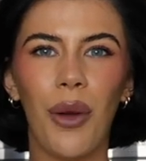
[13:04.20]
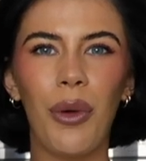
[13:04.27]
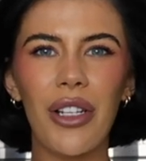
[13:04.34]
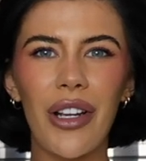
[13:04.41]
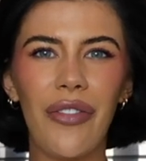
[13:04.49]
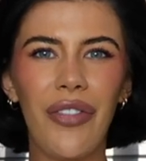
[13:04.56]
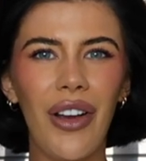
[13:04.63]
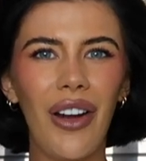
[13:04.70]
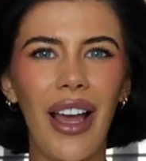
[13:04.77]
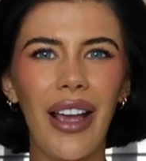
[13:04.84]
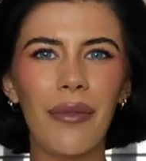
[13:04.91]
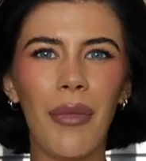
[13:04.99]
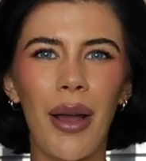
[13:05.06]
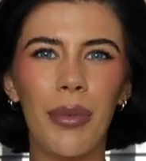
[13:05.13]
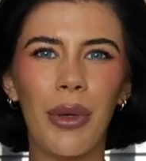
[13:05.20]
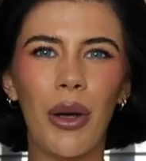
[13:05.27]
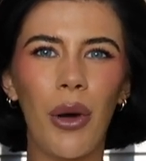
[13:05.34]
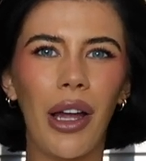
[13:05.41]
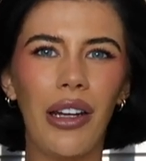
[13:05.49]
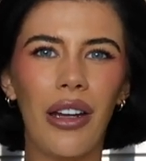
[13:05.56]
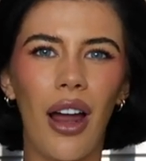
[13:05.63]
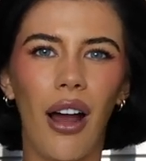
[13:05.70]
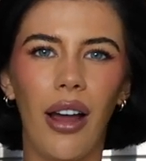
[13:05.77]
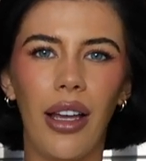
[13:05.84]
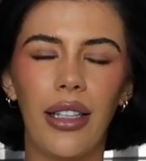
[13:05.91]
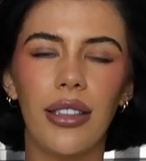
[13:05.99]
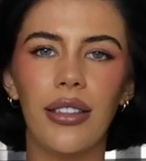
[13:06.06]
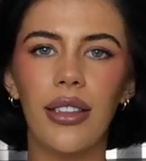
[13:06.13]
which I feel like might be quite
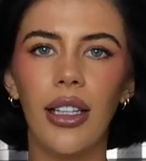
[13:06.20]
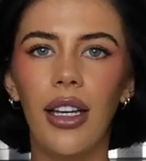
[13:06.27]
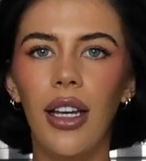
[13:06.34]
nice